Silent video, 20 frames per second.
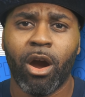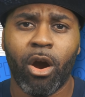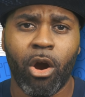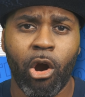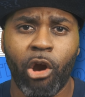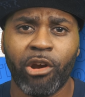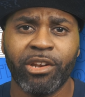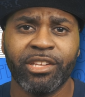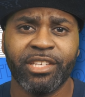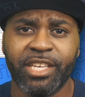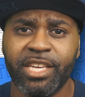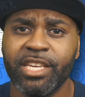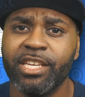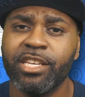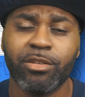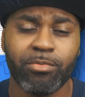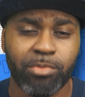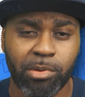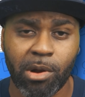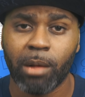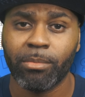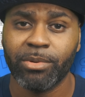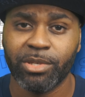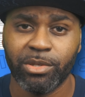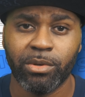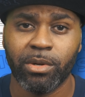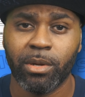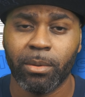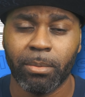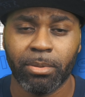Arden Key is probably
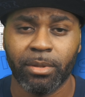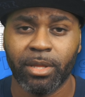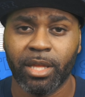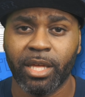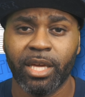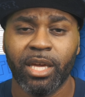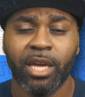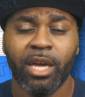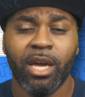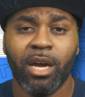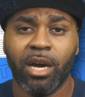going to play.